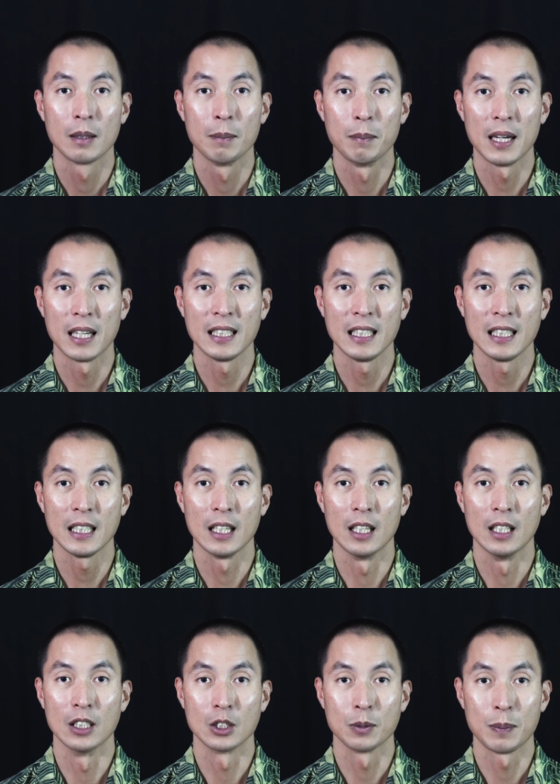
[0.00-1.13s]
combining
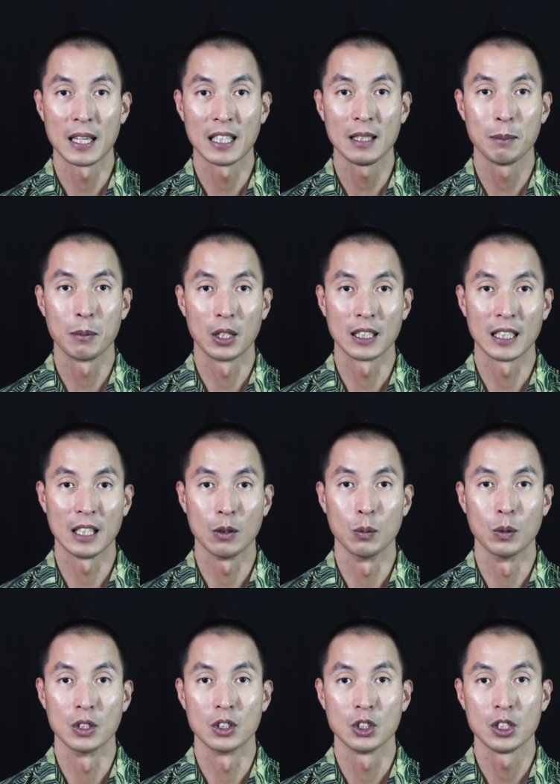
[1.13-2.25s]
an expanding market
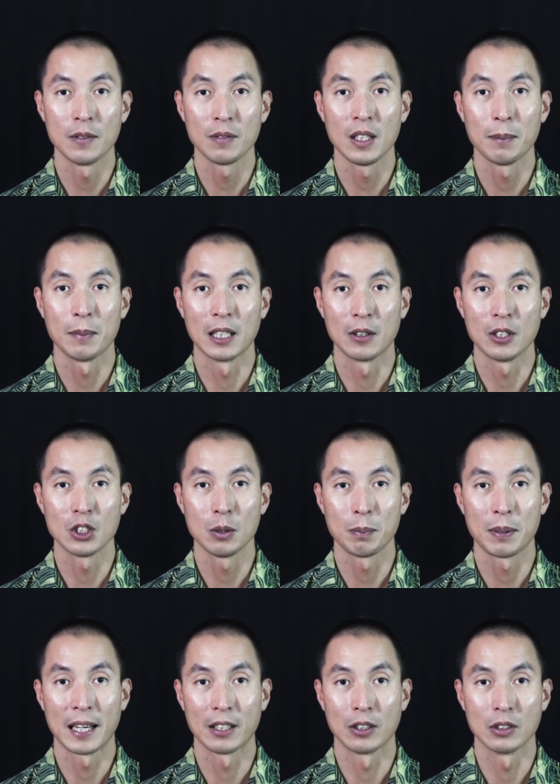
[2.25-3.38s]
with shifting migration
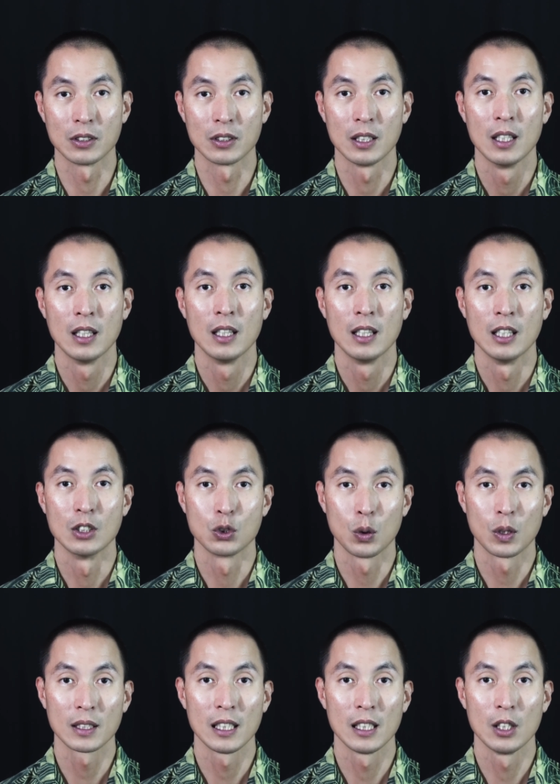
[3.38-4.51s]
patterns,
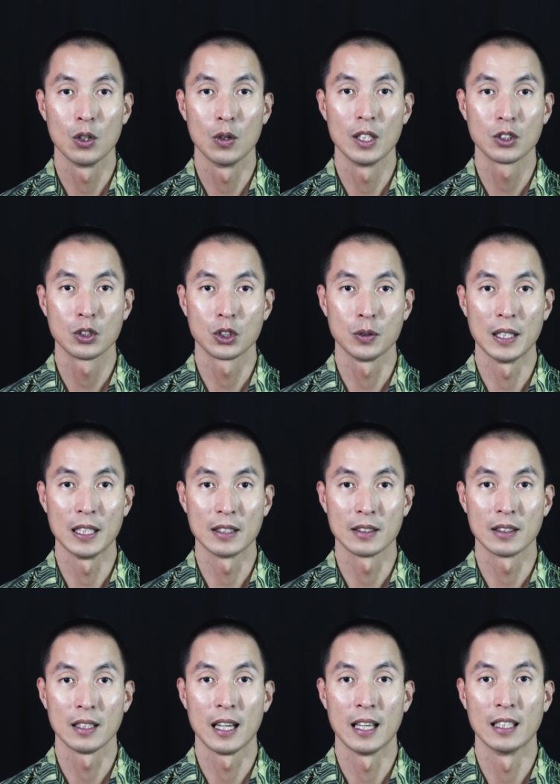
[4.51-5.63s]
historically low interest
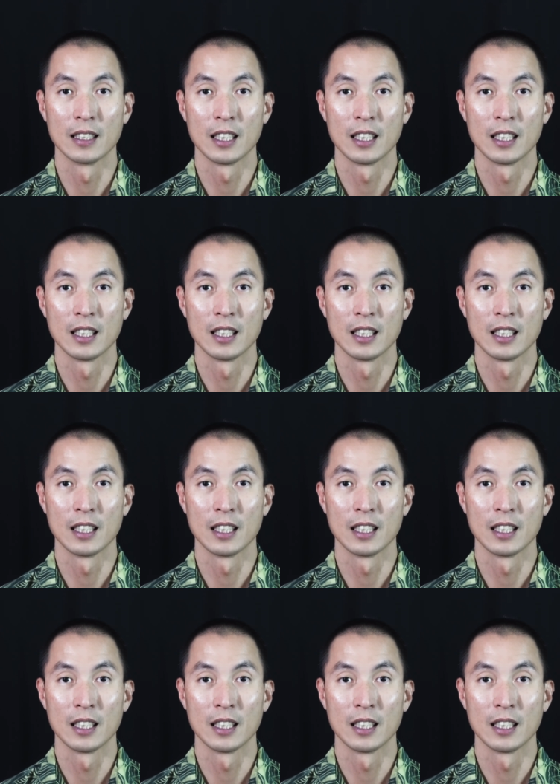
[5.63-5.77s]
rates, and a